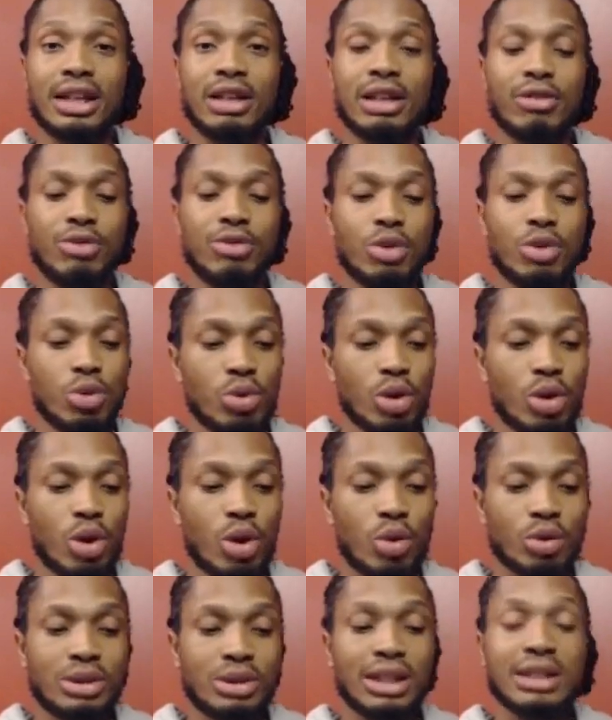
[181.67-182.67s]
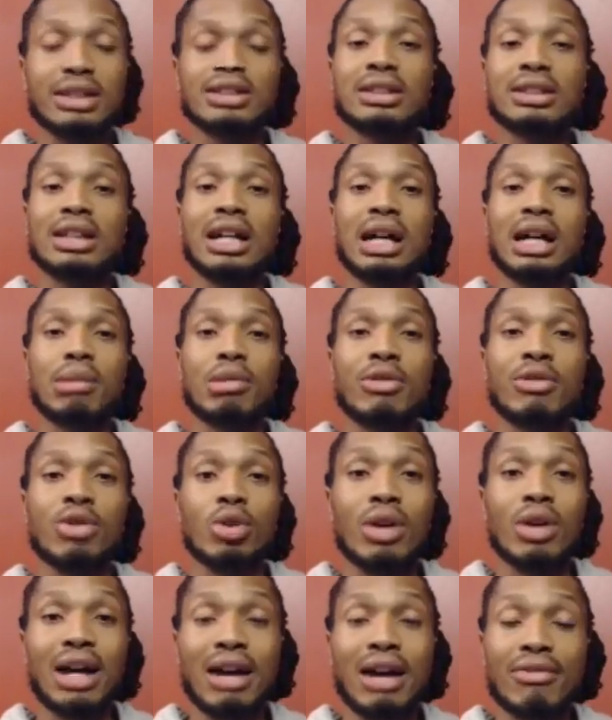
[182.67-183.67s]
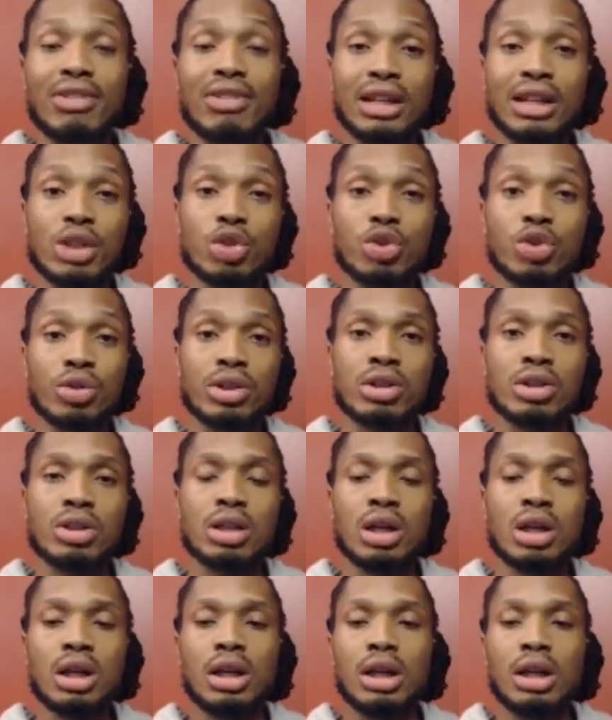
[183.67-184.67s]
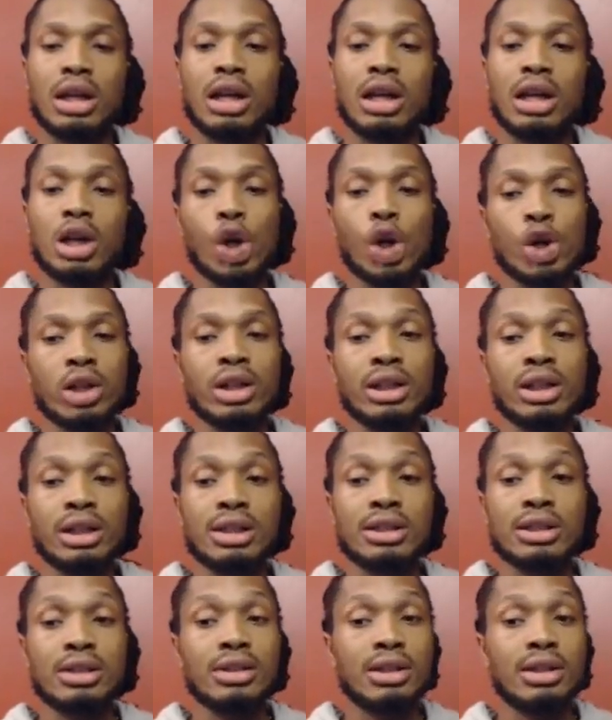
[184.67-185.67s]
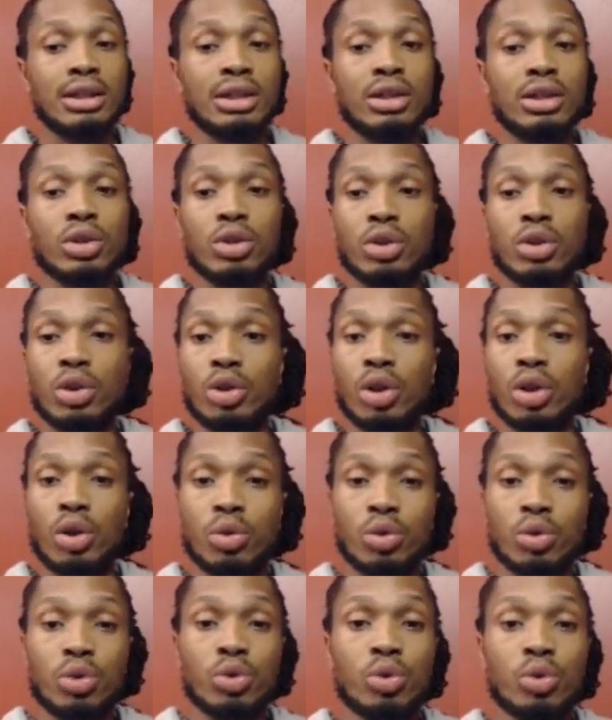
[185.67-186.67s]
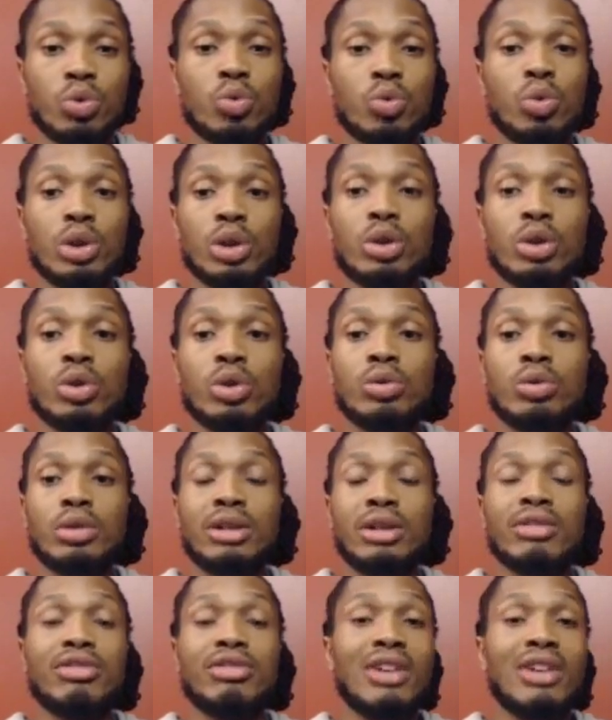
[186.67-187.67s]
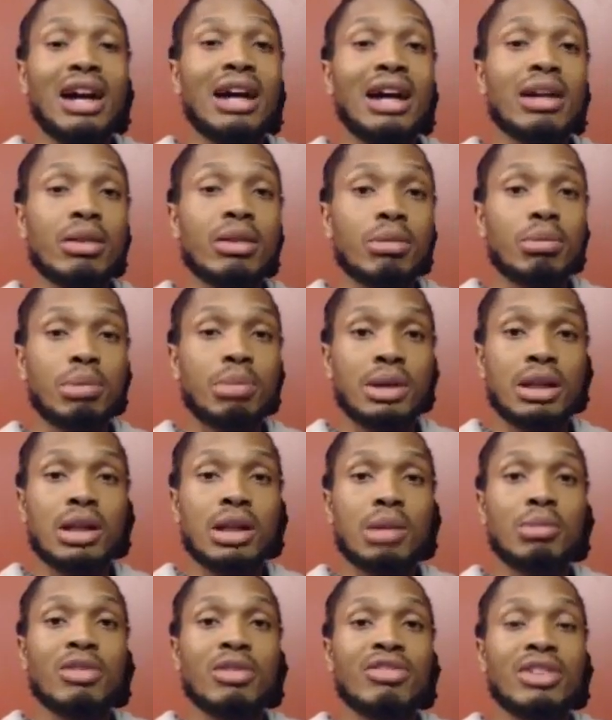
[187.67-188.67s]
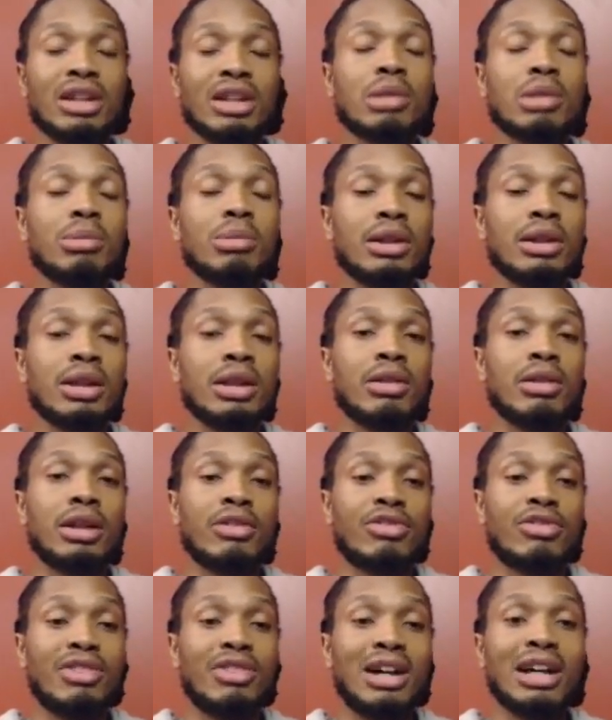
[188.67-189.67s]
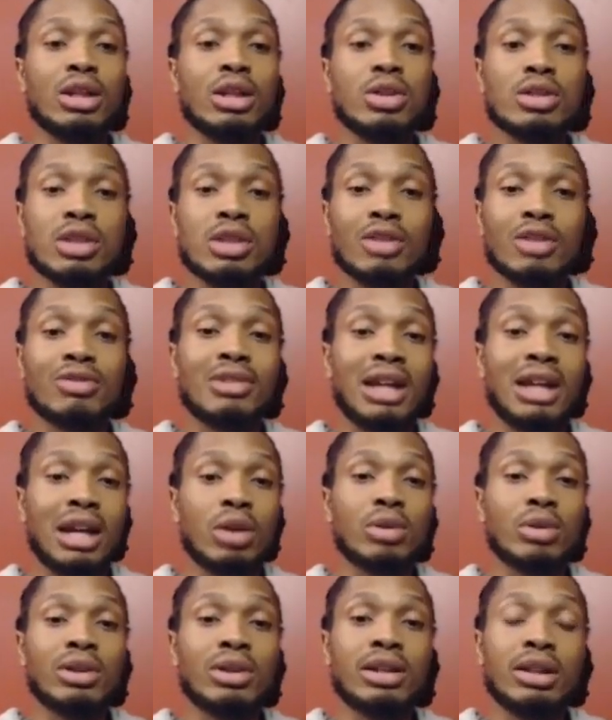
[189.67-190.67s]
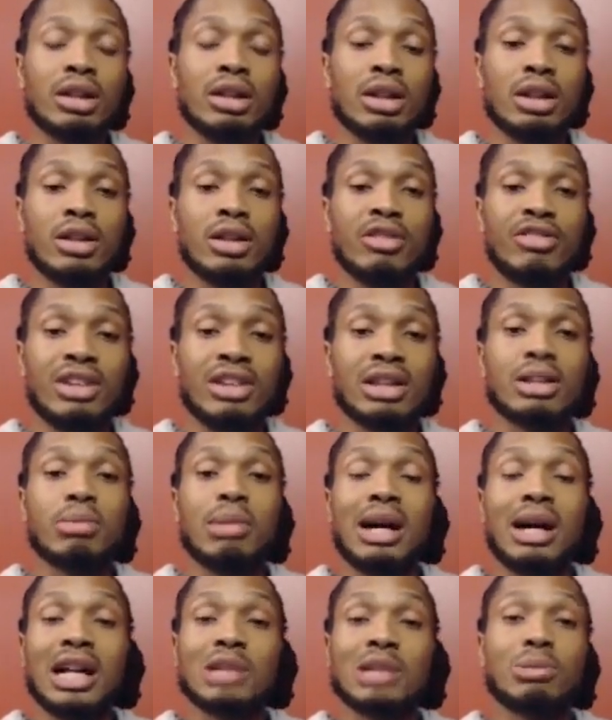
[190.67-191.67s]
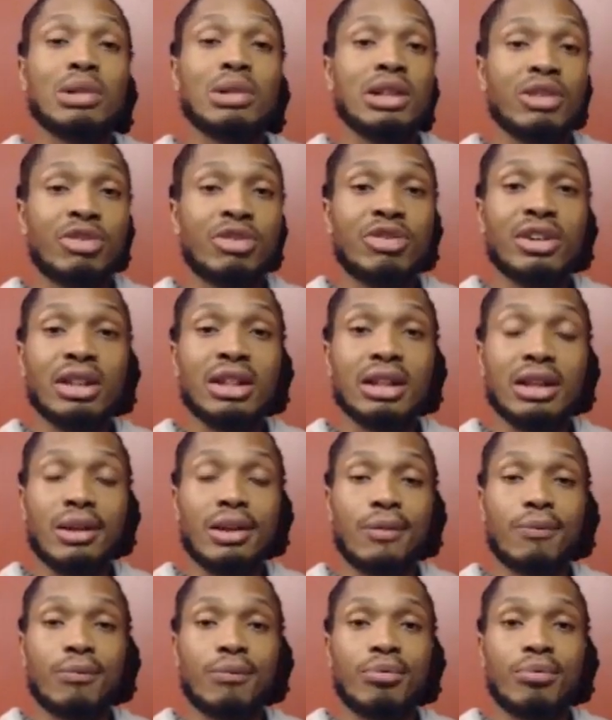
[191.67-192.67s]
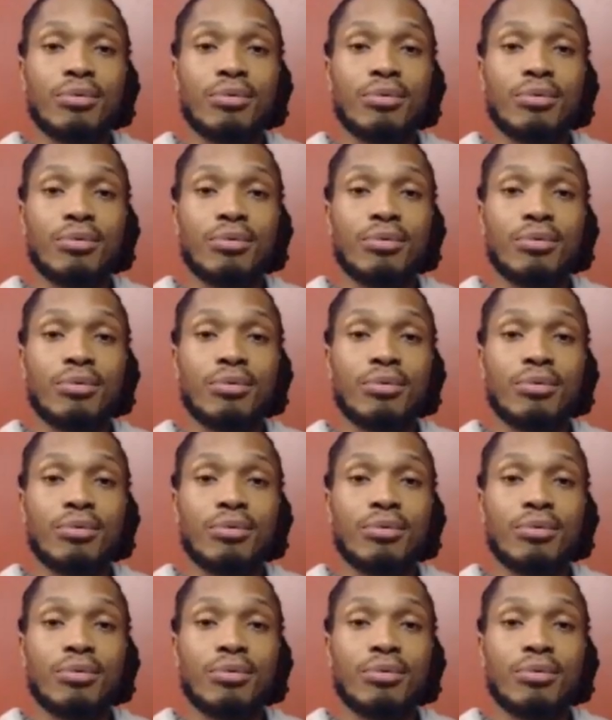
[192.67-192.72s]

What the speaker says: And if you don't take the time and if you don't have the interest in learning this, then you will in fact become a victim and find yourself not only victimized but defending,